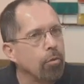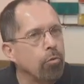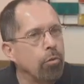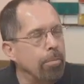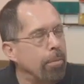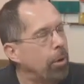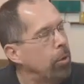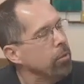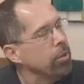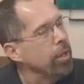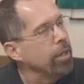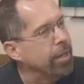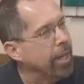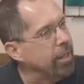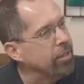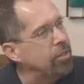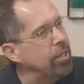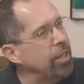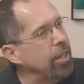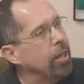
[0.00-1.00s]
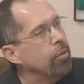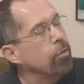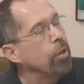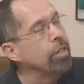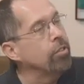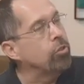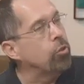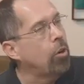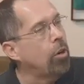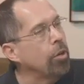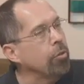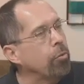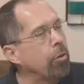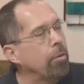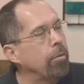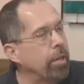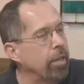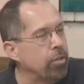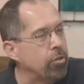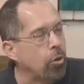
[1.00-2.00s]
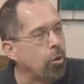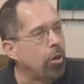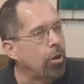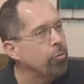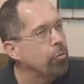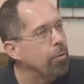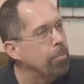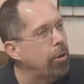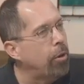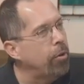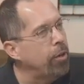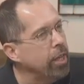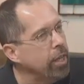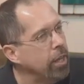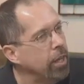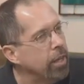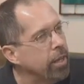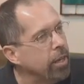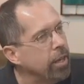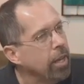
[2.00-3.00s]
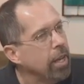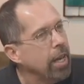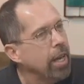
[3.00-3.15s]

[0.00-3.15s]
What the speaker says: Right. That's it. It's called remoting in.